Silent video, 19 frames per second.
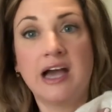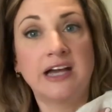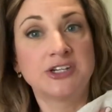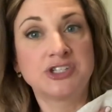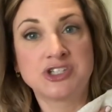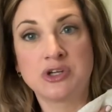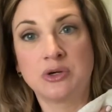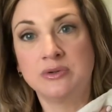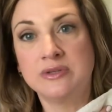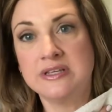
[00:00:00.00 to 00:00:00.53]
I
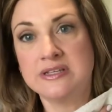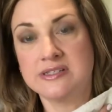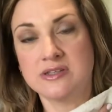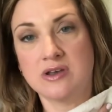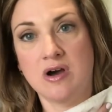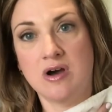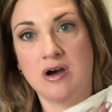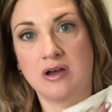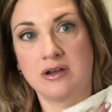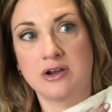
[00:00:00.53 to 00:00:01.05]
showed this
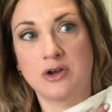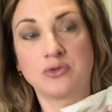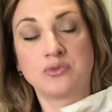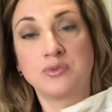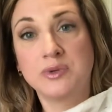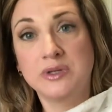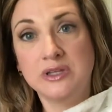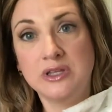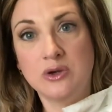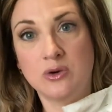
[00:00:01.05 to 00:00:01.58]
on a
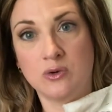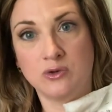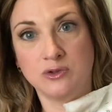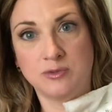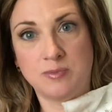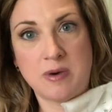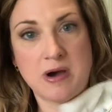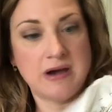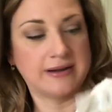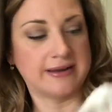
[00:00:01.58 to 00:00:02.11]
really
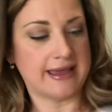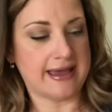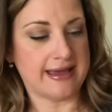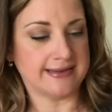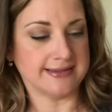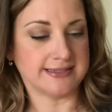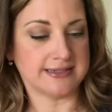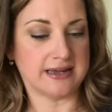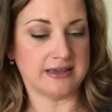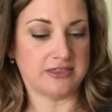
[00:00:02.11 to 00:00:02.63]
old
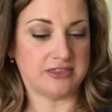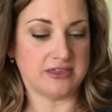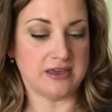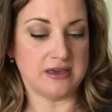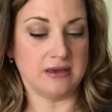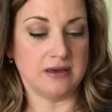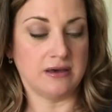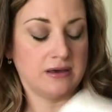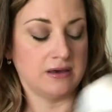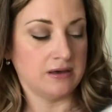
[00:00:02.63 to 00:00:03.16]
podcast, I
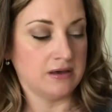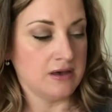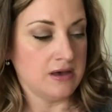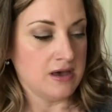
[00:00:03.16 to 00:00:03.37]
think.